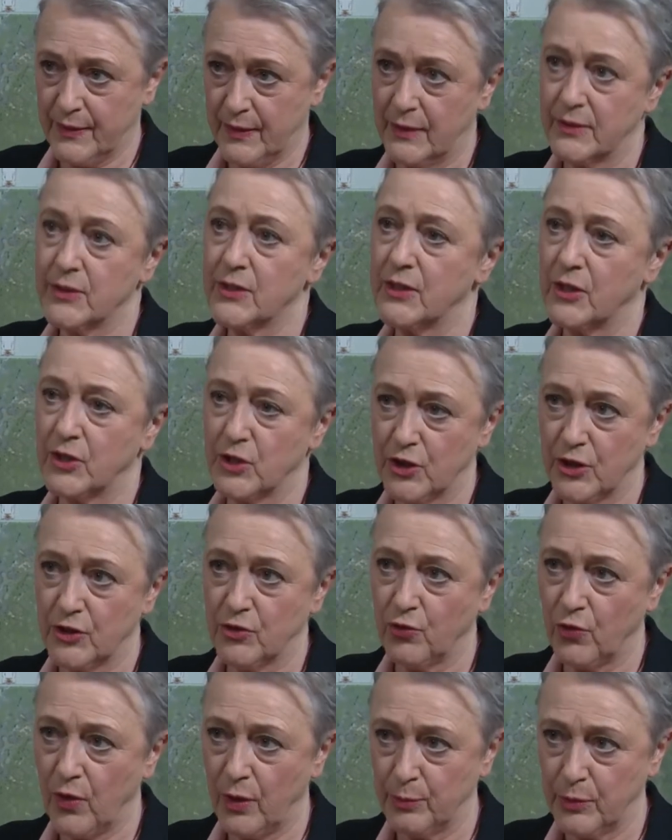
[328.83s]
in such a
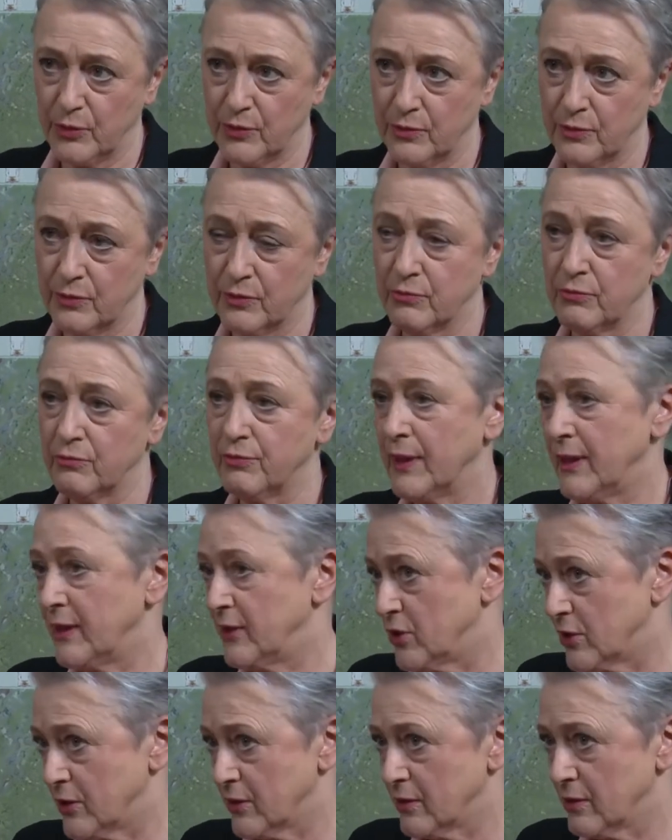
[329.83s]
troubled
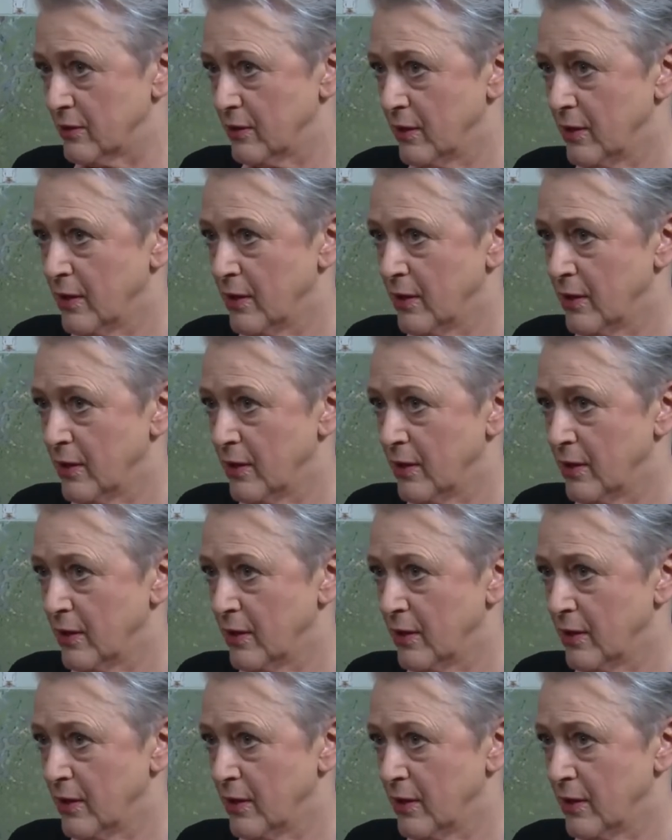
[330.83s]
region.